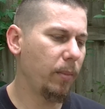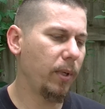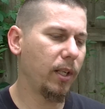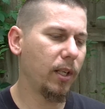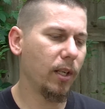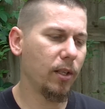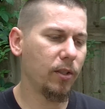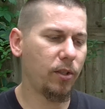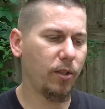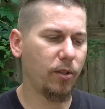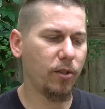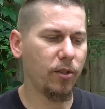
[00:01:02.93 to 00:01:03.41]

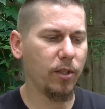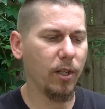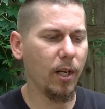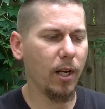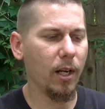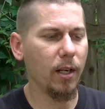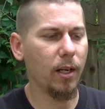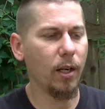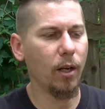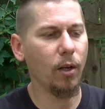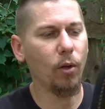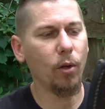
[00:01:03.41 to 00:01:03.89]
because there's
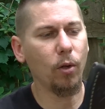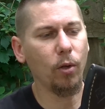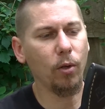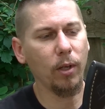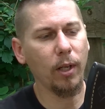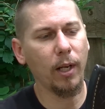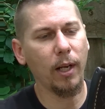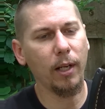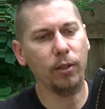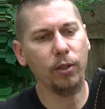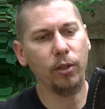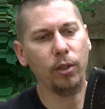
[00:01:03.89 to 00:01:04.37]
not a whole
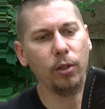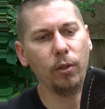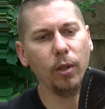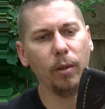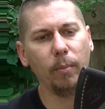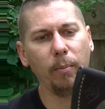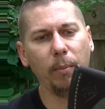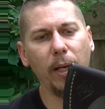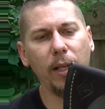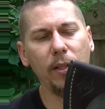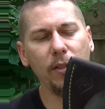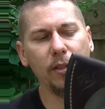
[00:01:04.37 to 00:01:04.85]
lot to
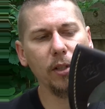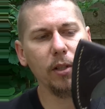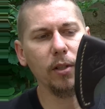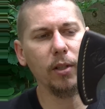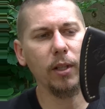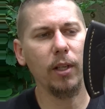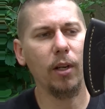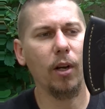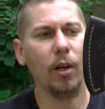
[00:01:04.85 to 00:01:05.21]
it. Basically,